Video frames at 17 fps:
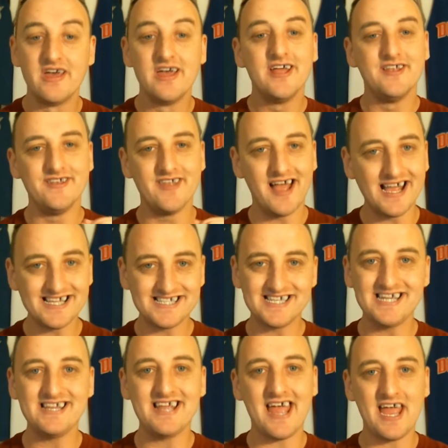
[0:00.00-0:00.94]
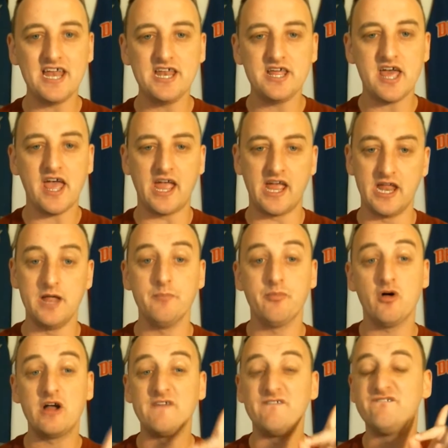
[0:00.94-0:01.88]
1988, and
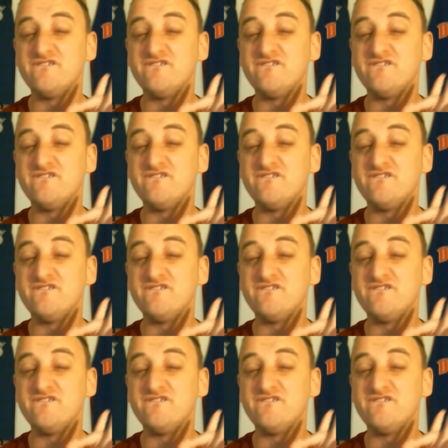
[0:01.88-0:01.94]
played